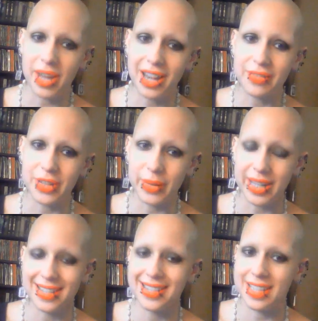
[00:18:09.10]

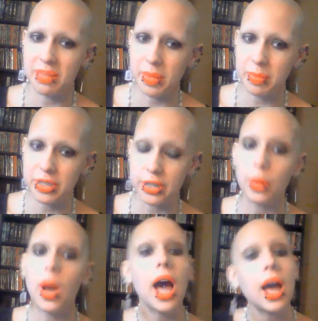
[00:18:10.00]
everyone, some people
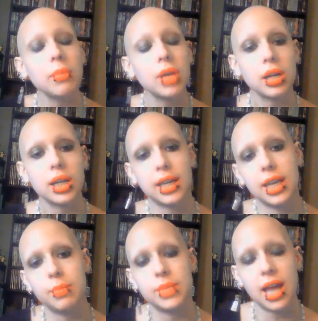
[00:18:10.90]
do, I'm not going to
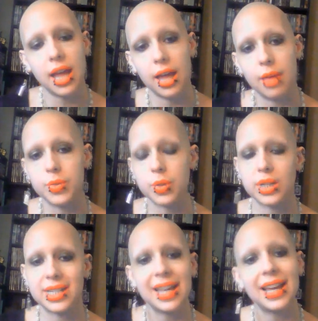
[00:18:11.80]
keep tabs
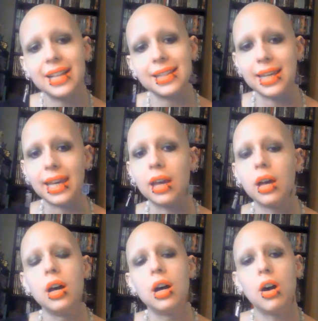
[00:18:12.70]
or tally
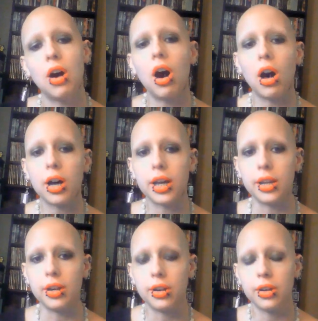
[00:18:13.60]

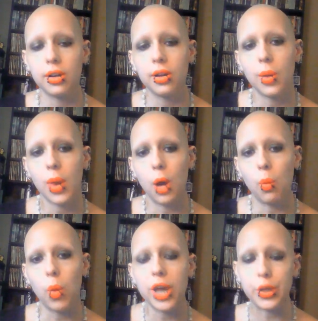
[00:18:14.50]
on
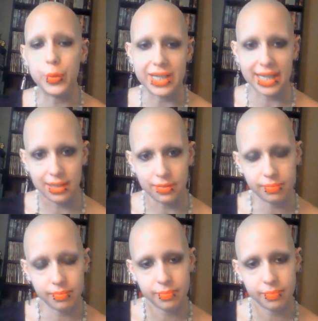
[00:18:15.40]
what you did.